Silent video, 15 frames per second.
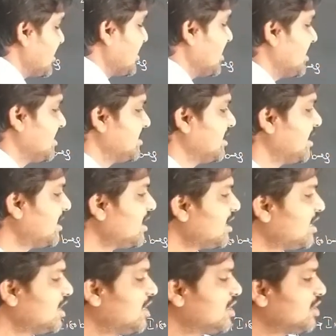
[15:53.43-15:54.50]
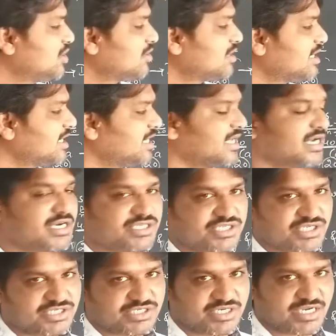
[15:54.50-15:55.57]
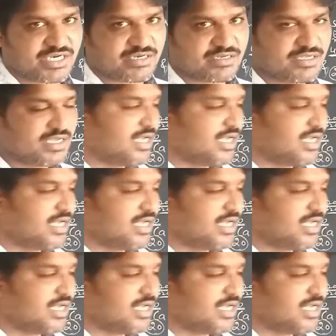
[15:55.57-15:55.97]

in their nuclear energy state.